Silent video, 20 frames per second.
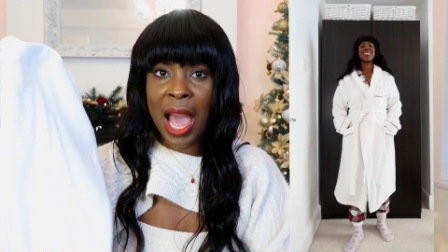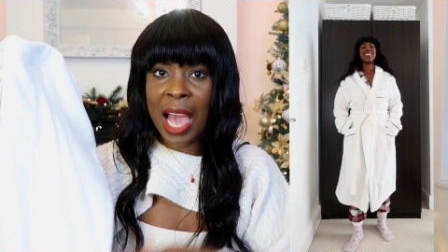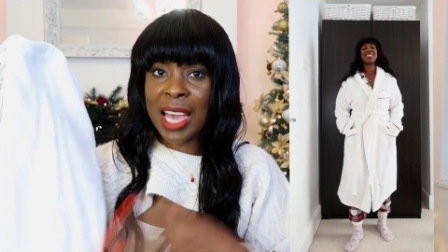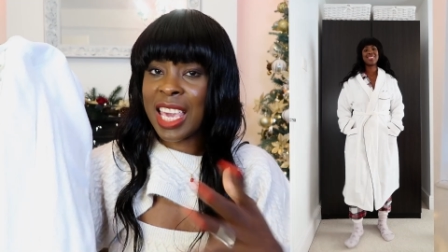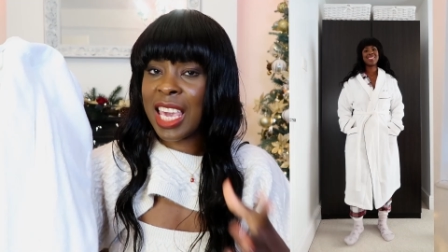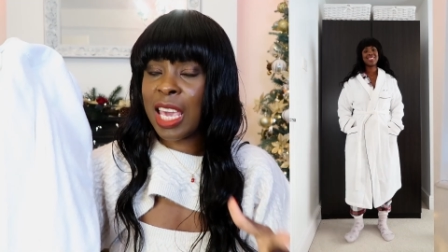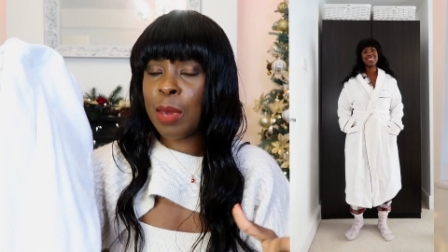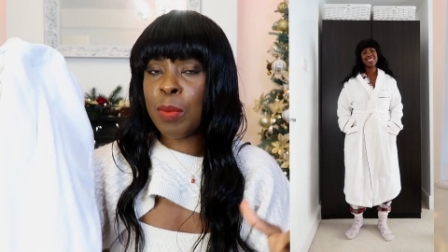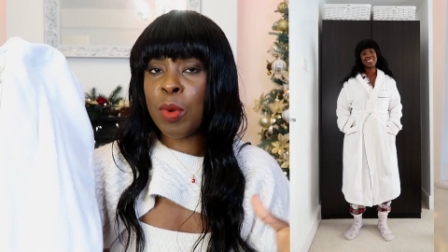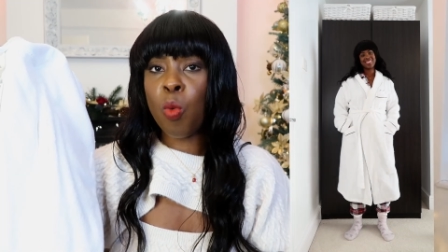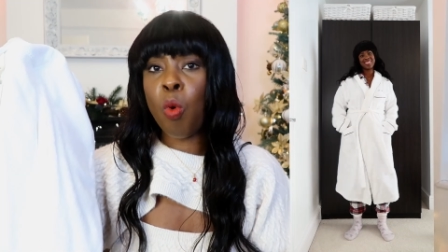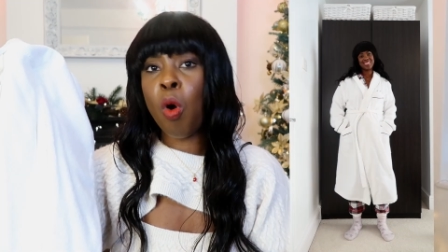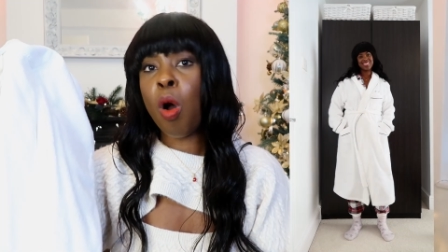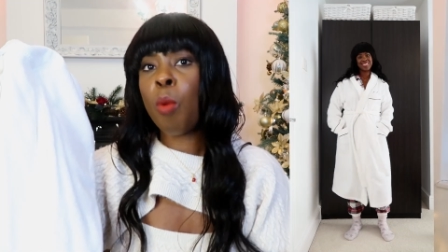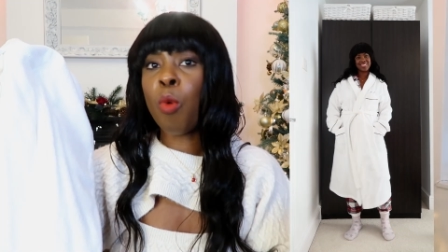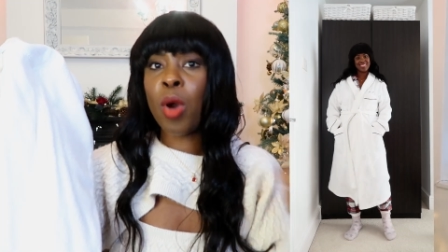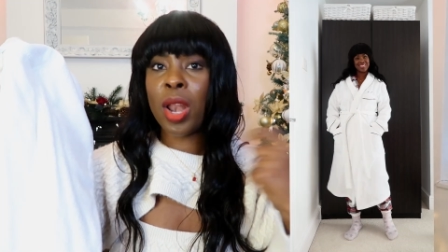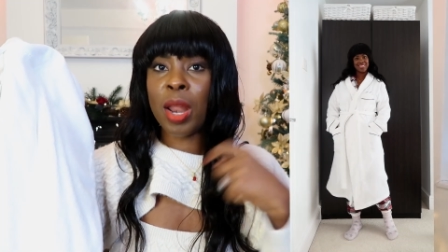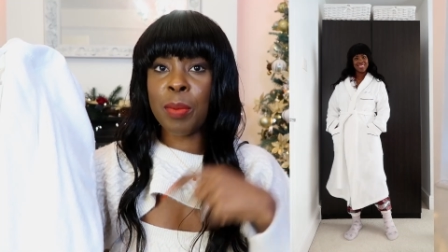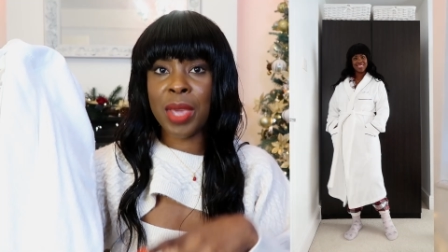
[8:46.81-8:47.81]
and keep me
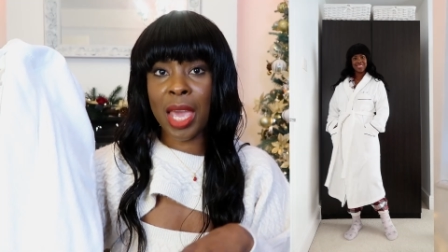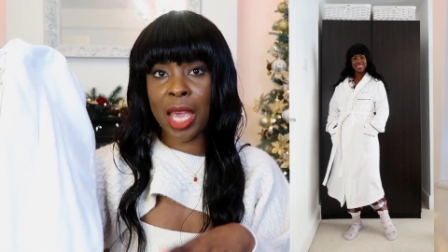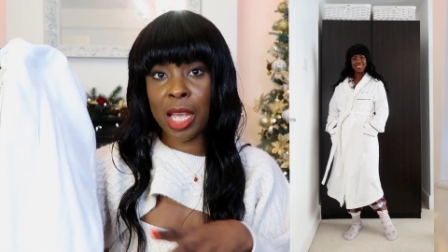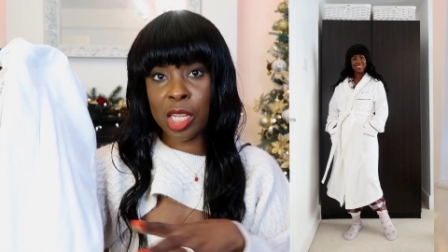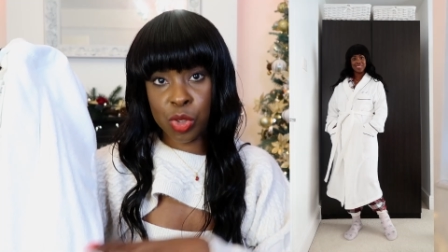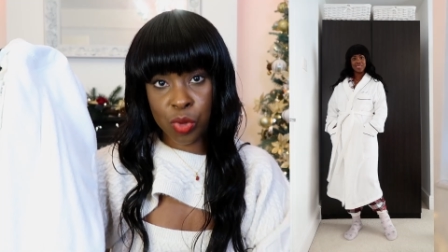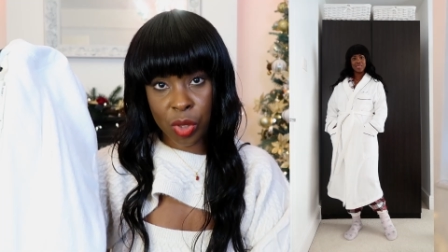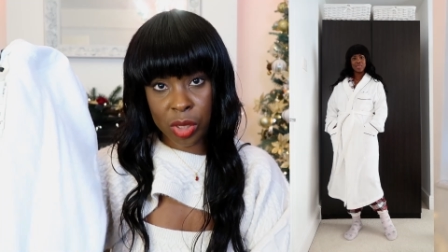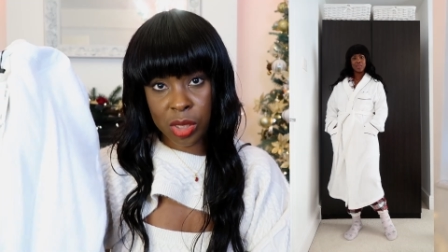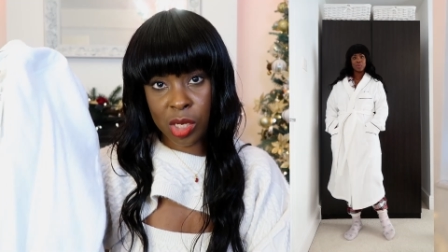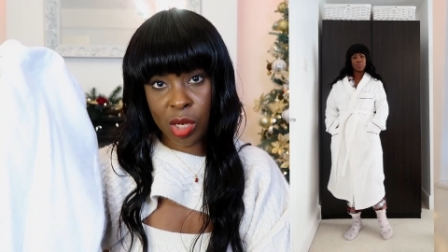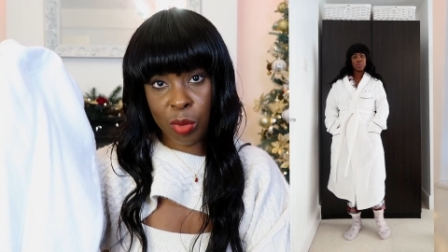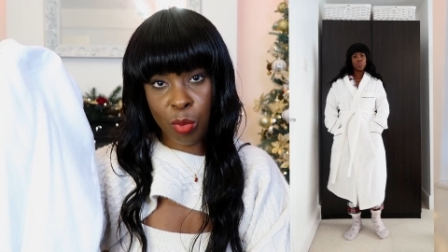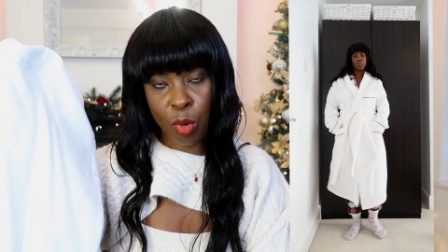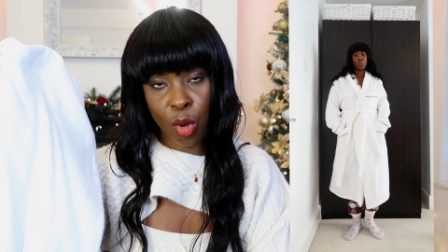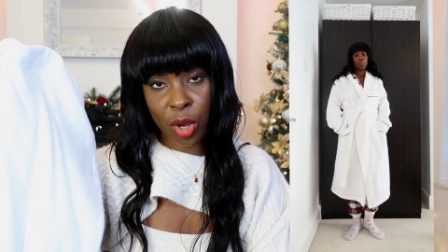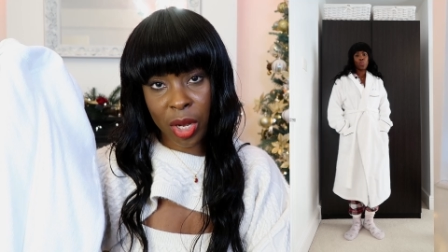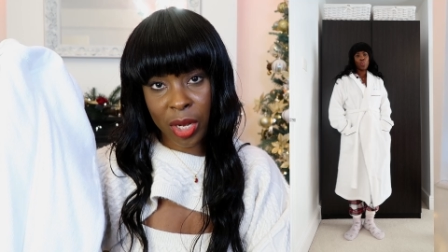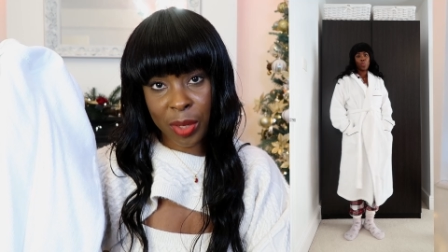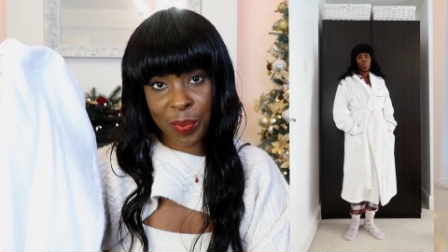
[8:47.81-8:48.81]
warm while i'm getting dressed in the
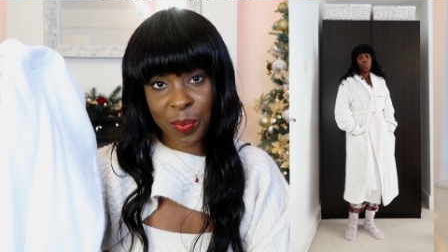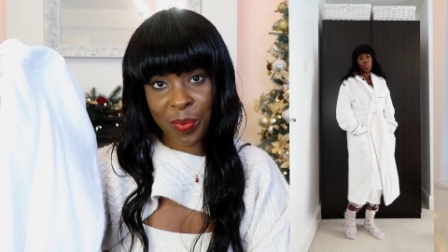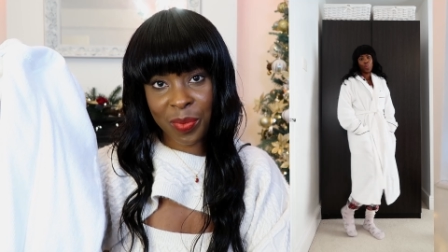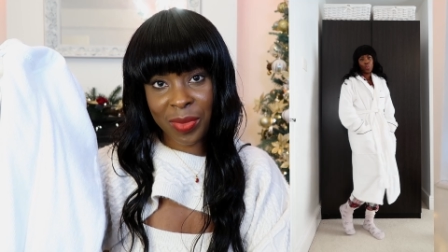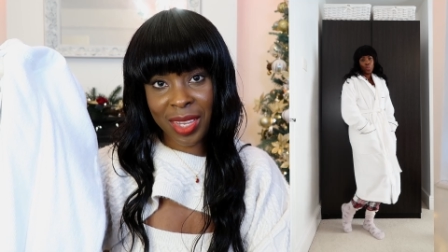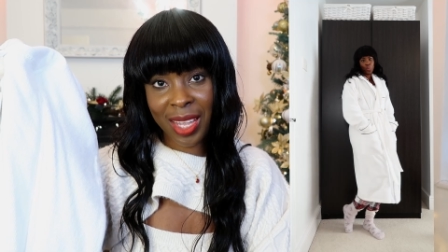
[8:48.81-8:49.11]
morning